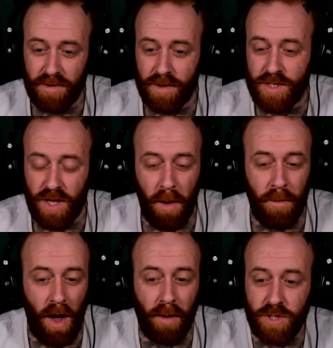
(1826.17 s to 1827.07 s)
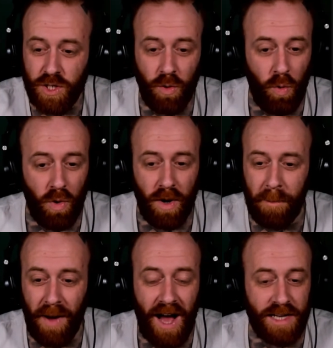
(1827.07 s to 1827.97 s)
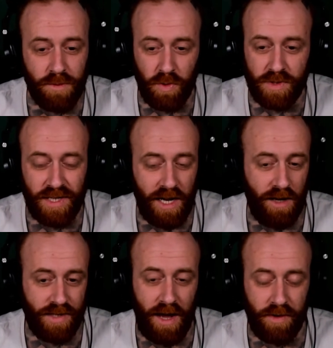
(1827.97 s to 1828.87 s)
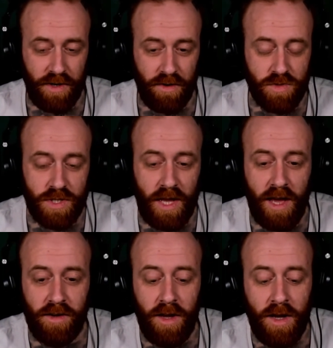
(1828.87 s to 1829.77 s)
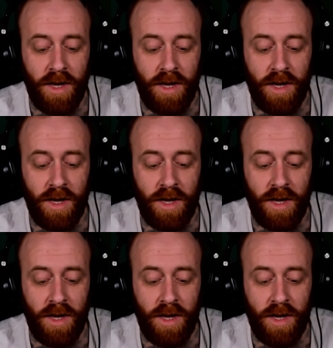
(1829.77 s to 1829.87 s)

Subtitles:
some obscure, impossible to nail down and understand,